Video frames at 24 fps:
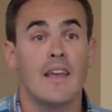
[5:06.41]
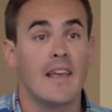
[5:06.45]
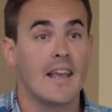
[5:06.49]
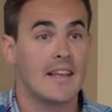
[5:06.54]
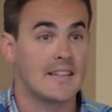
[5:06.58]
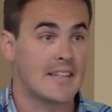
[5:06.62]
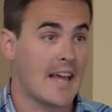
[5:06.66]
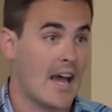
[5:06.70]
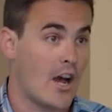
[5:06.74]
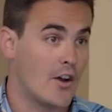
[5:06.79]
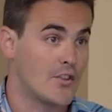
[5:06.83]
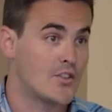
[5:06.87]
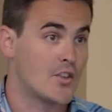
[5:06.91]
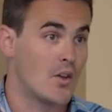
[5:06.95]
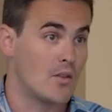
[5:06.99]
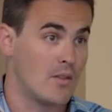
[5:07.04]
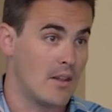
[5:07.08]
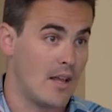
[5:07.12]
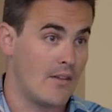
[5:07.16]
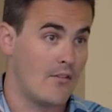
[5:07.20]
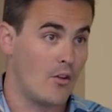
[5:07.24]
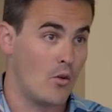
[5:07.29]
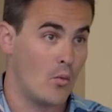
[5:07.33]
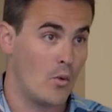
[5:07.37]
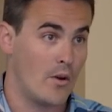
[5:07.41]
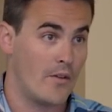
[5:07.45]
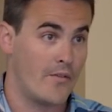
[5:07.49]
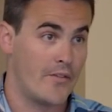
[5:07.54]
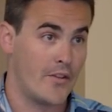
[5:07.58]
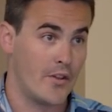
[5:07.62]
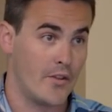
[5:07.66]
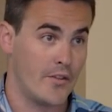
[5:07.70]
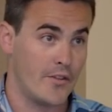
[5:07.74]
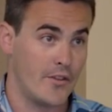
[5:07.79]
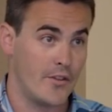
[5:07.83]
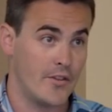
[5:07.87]
is household level wood
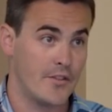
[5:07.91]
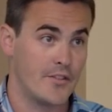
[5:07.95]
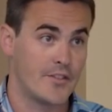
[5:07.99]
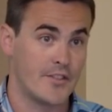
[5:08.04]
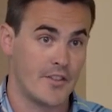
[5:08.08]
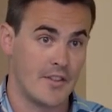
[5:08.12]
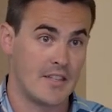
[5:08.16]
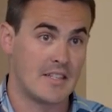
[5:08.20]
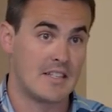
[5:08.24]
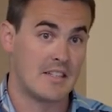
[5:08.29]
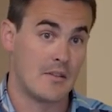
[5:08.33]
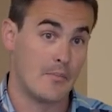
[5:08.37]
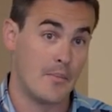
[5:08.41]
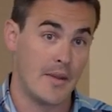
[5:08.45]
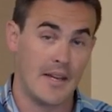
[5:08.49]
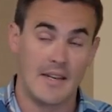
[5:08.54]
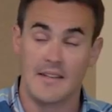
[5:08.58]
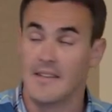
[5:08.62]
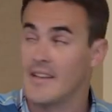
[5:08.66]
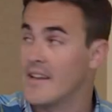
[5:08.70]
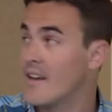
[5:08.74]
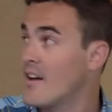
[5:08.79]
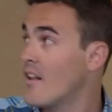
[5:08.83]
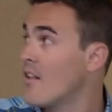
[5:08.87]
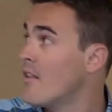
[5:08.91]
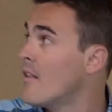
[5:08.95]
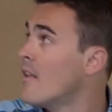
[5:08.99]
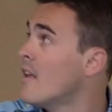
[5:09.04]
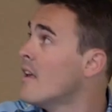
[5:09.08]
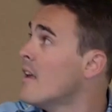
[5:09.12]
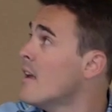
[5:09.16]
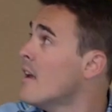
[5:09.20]
fuel use. So this is a big deal.